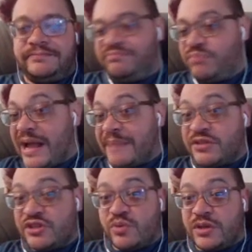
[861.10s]
Perhaps
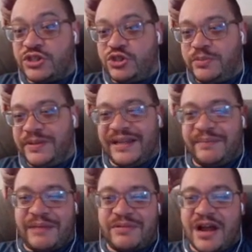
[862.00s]
this wants Jubilee,
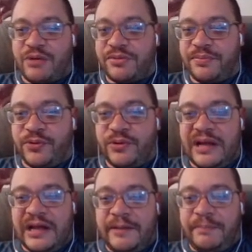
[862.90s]
maybe not with Brood,
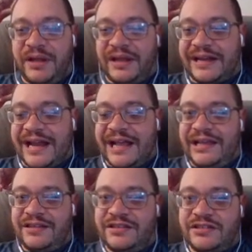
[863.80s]
but
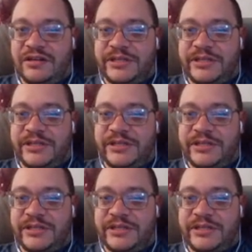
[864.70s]
Alioth is going to be